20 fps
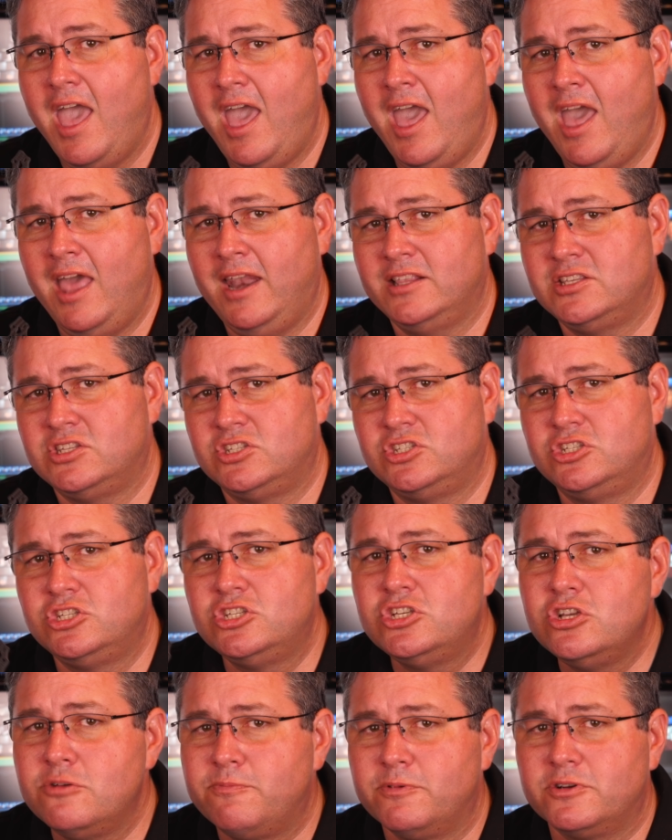And it's
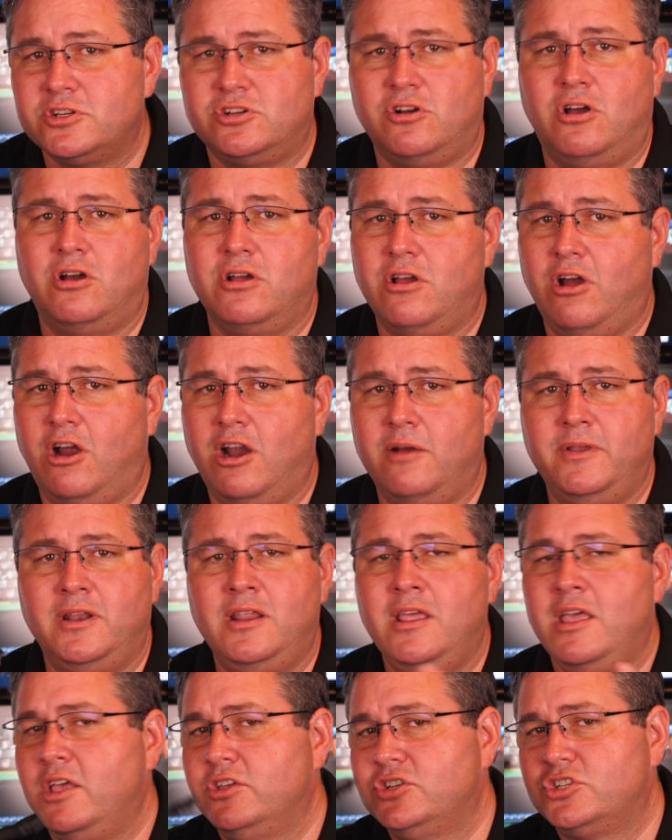super strong
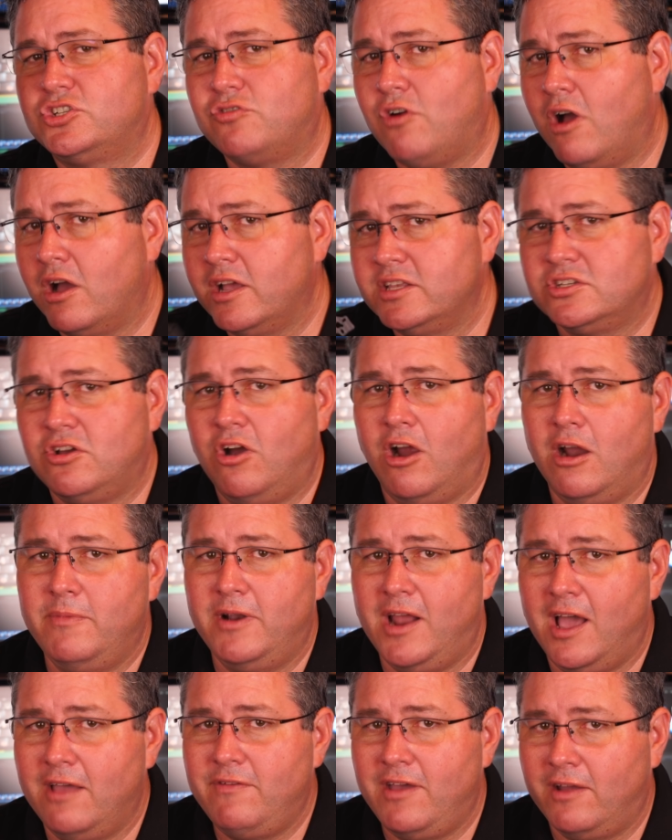carbon, strongest
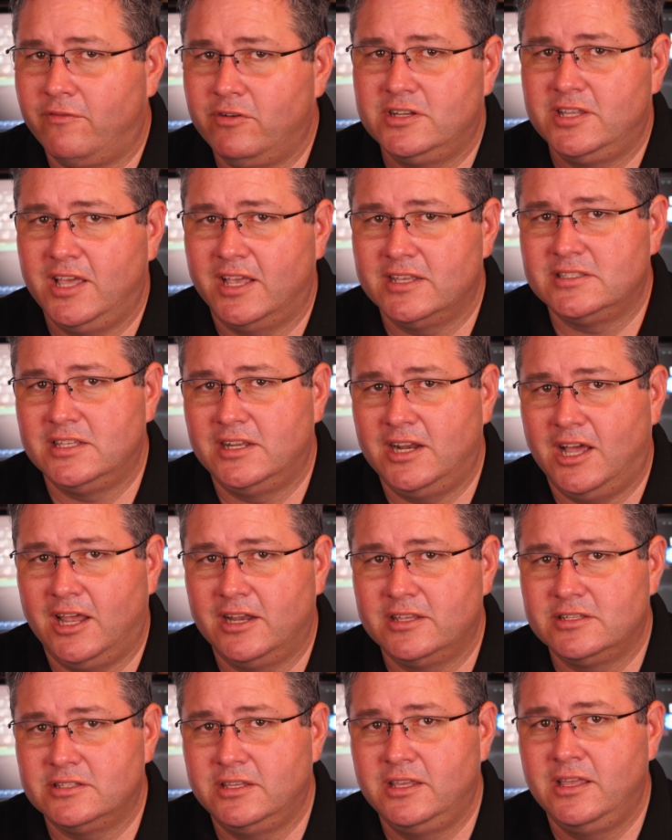carbon I've ever tested,
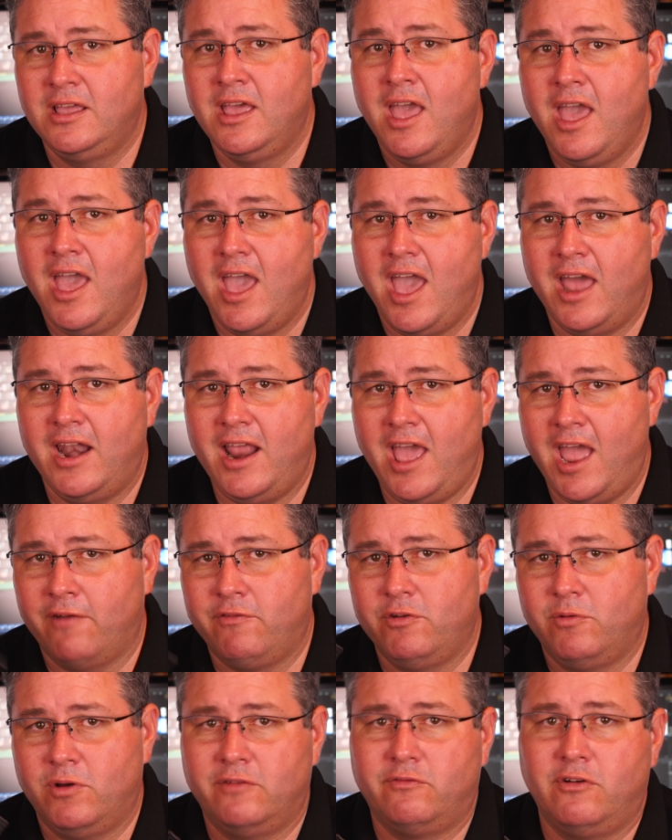honestly. And
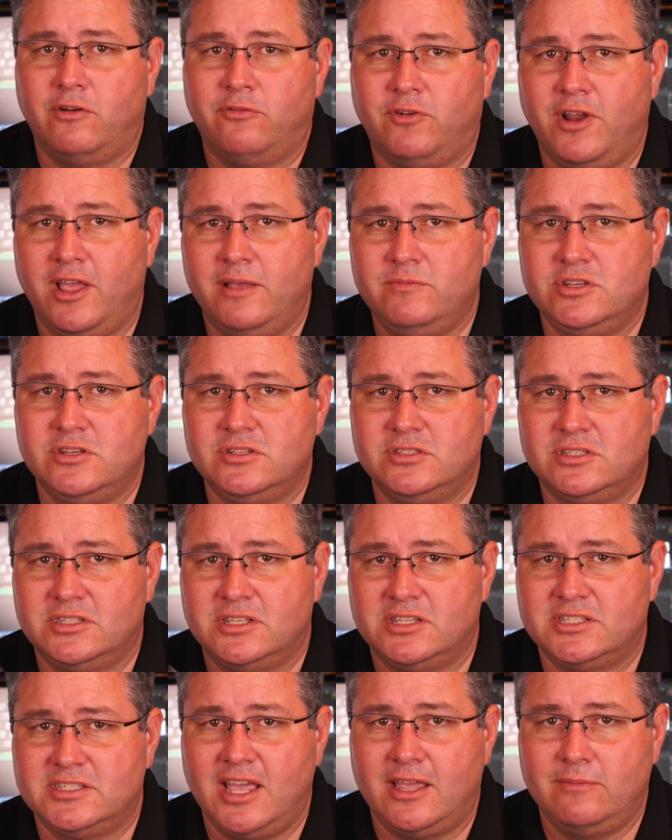every one of our frames uses
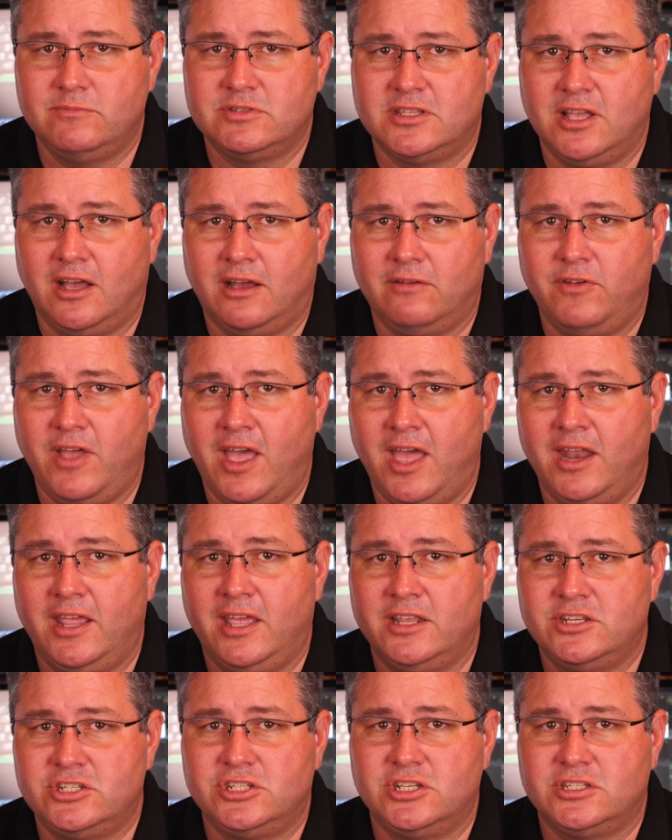the same stuff, and
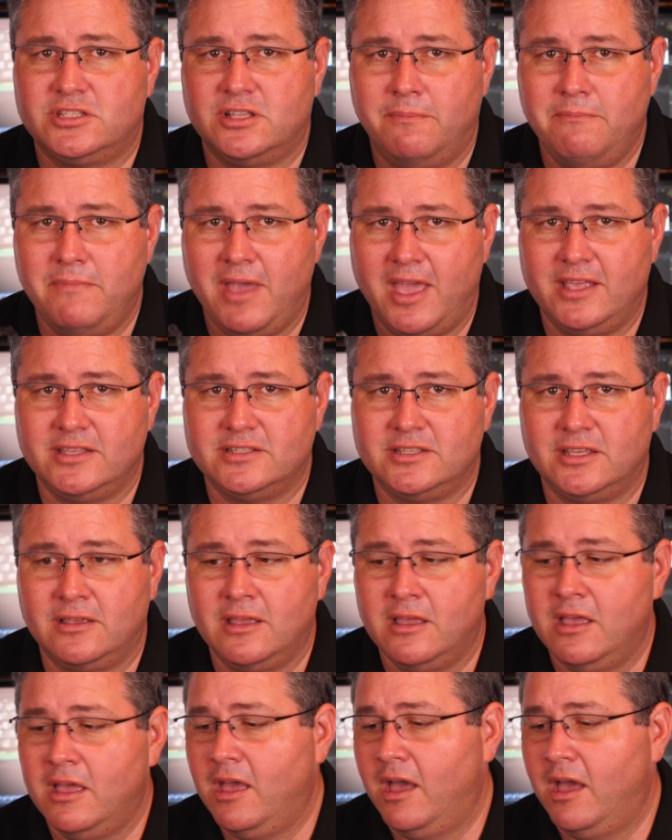it's just amazing.